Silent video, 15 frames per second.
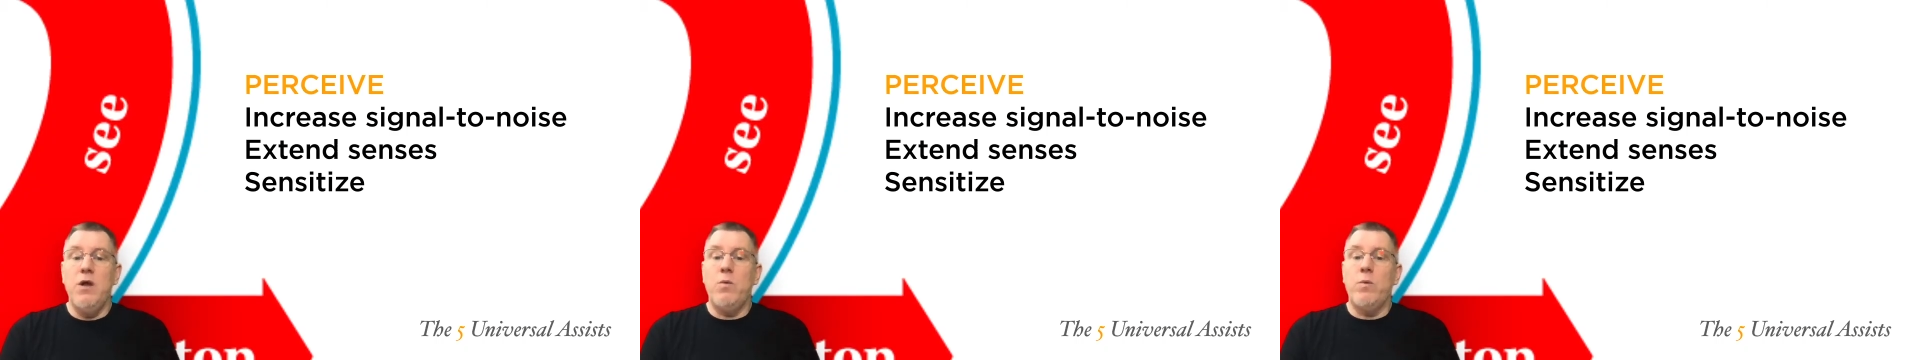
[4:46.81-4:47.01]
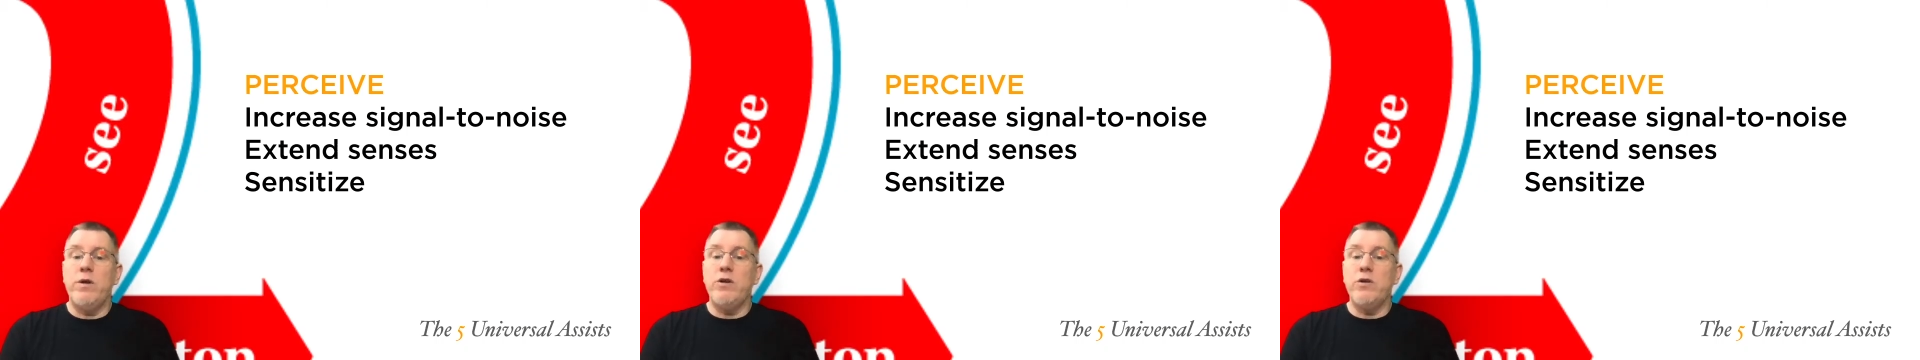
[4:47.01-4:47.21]

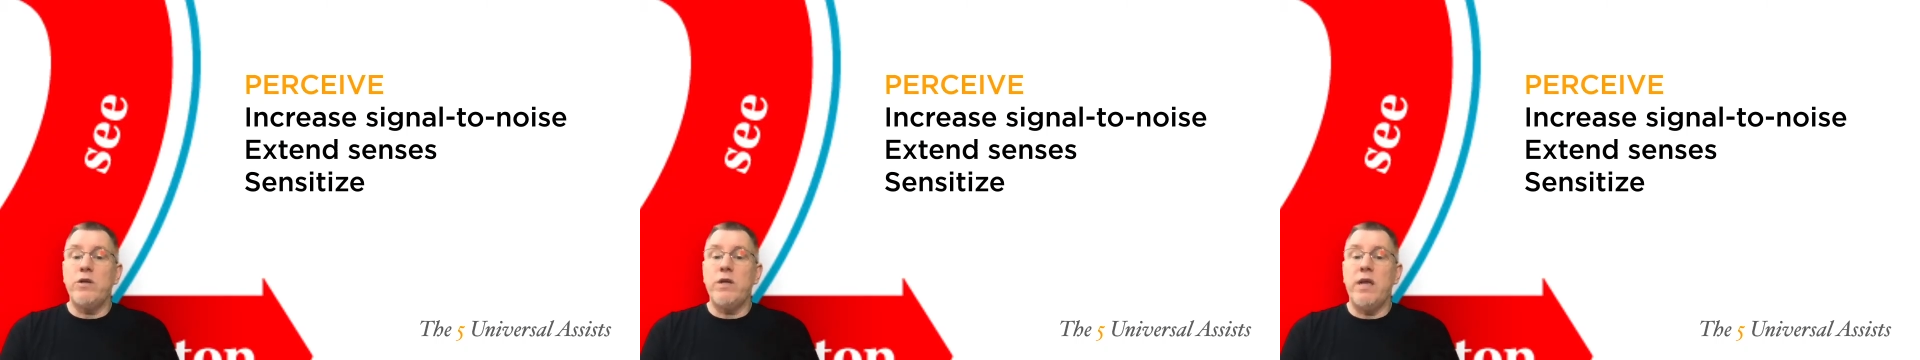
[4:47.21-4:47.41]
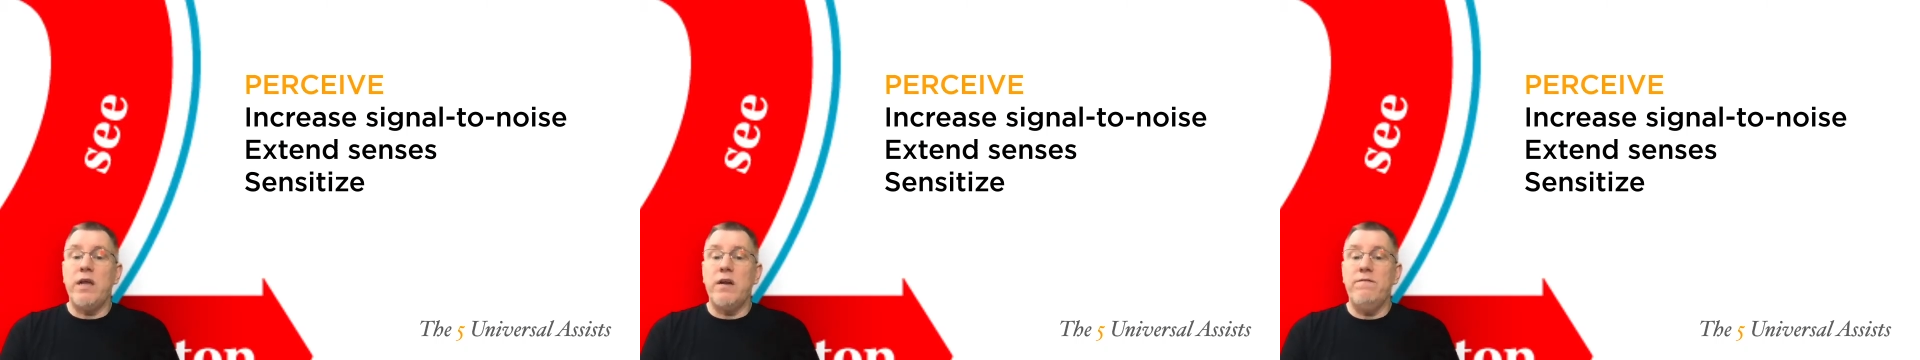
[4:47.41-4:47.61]
when you're
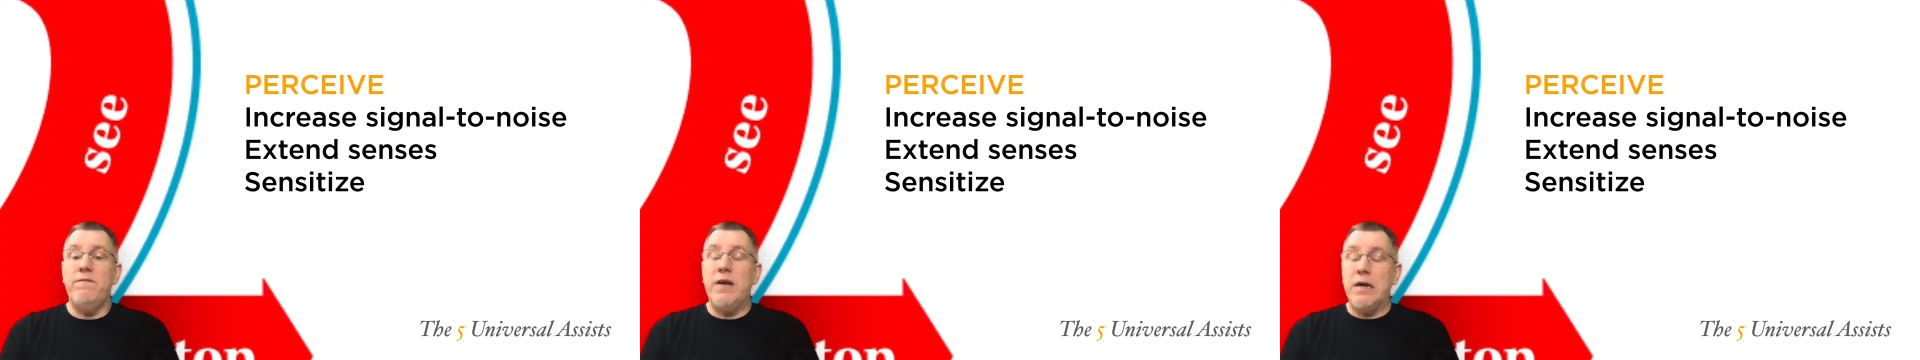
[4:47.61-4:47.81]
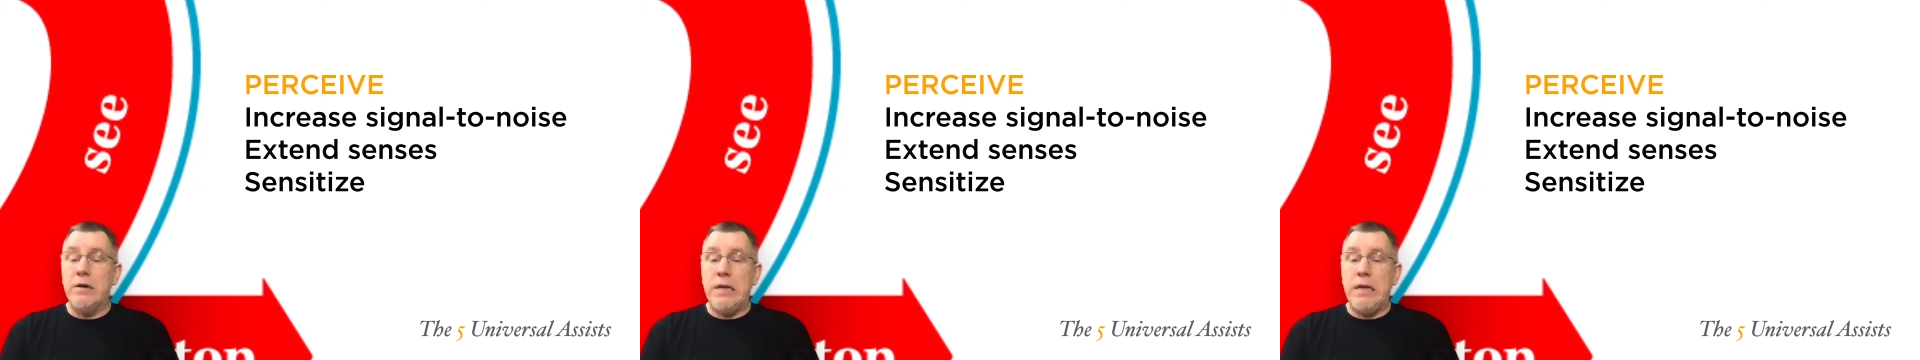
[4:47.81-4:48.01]
looking at a
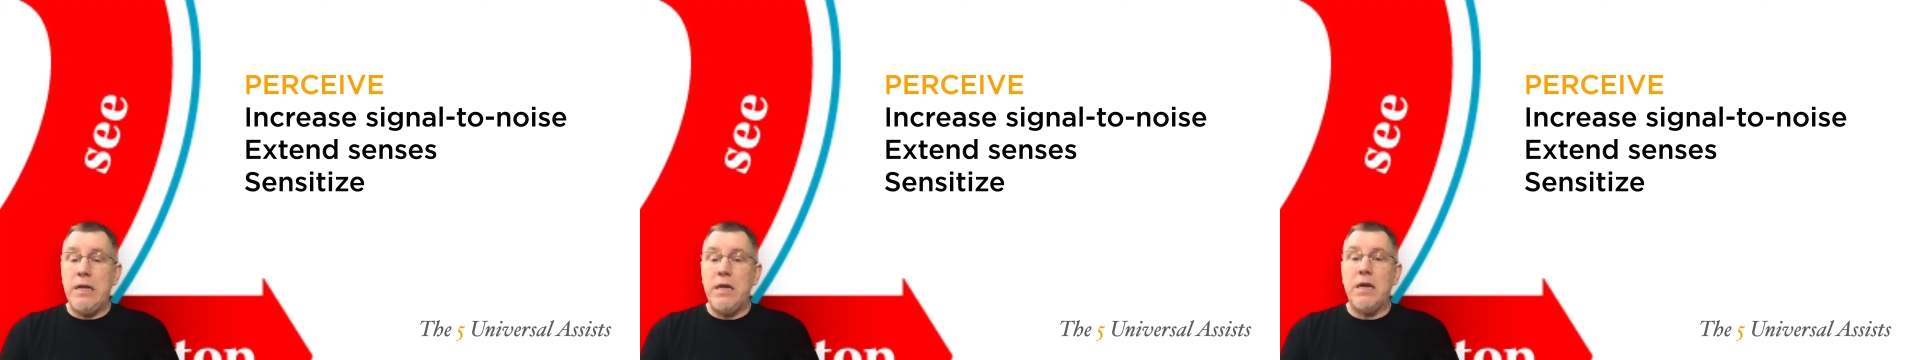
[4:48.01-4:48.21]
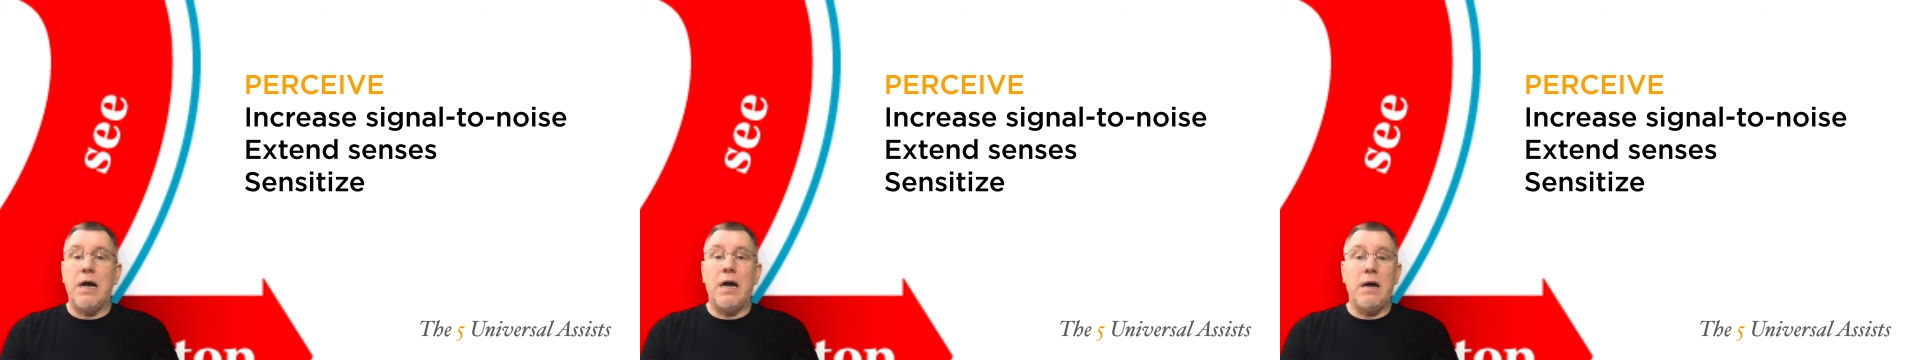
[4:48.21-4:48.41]
very
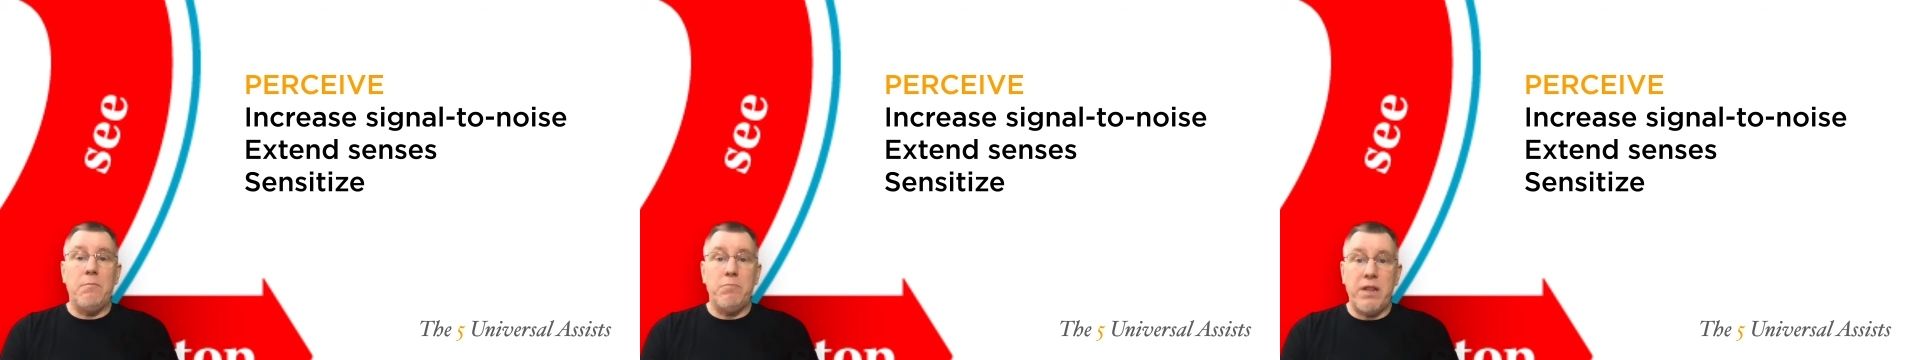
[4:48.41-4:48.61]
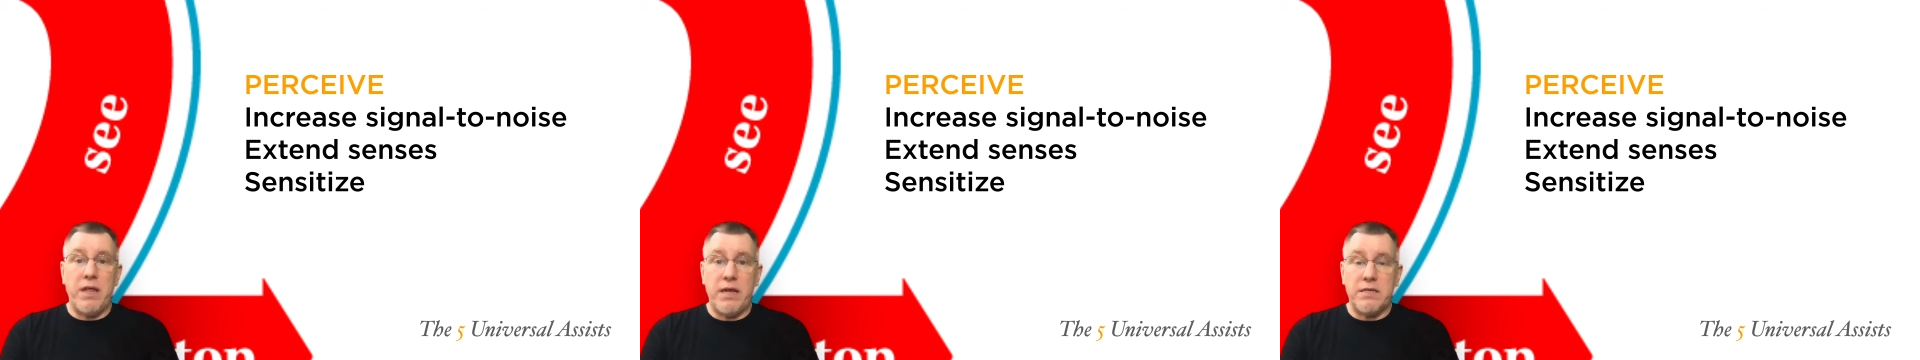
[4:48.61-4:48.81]

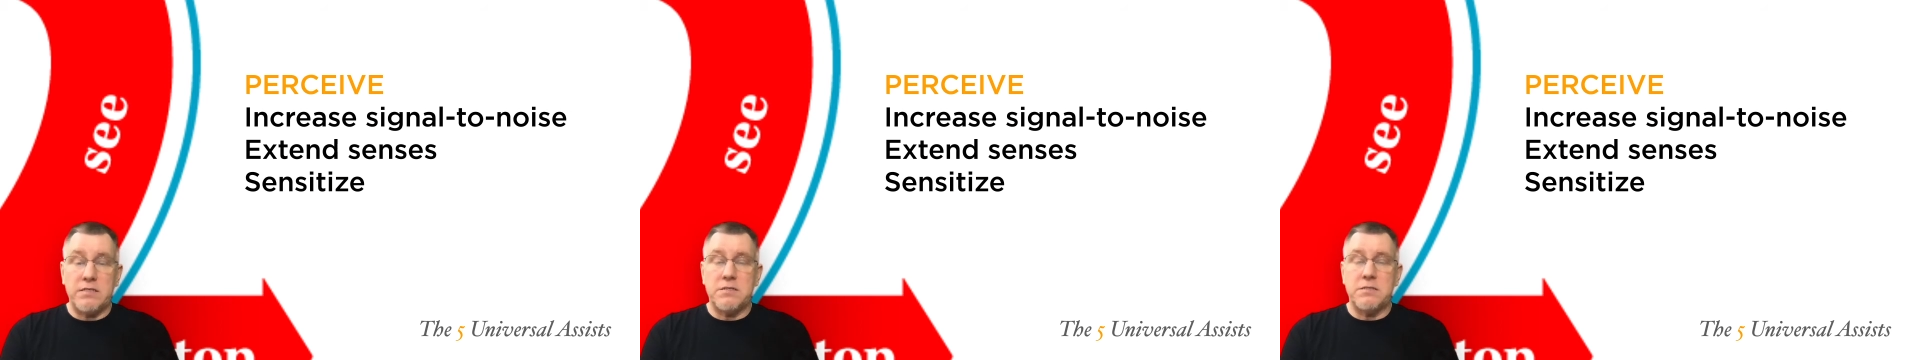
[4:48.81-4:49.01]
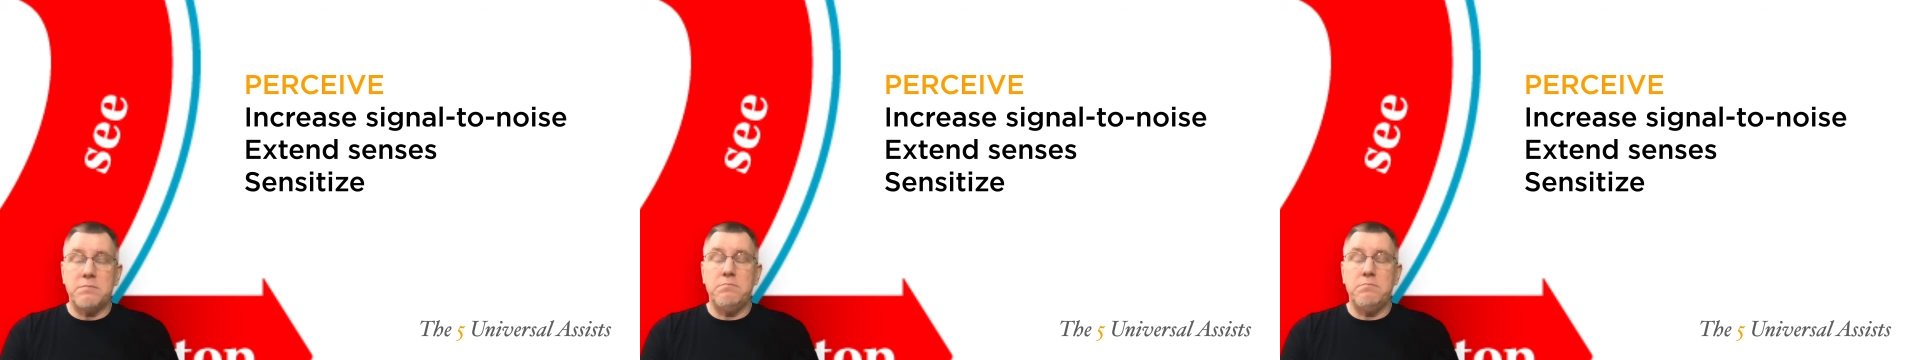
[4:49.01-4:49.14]
complex,